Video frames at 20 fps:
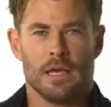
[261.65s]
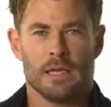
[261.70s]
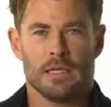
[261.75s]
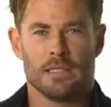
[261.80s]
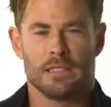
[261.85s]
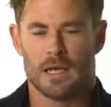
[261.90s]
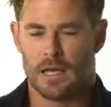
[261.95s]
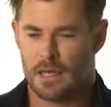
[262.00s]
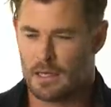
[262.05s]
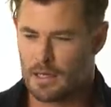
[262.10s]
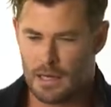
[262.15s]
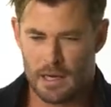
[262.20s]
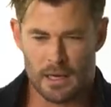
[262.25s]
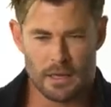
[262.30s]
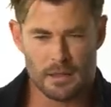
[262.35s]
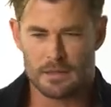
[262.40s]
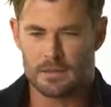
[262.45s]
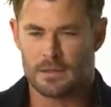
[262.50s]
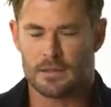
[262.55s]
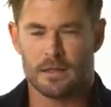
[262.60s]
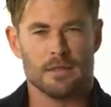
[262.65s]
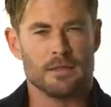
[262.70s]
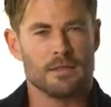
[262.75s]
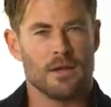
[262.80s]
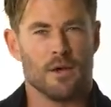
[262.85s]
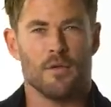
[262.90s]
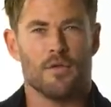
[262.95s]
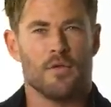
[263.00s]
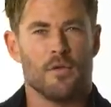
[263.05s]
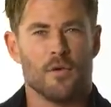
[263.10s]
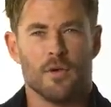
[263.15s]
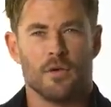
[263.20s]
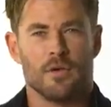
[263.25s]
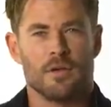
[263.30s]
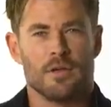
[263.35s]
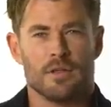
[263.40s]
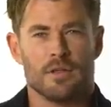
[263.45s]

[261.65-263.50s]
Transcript: say, yeah, let, us go for it.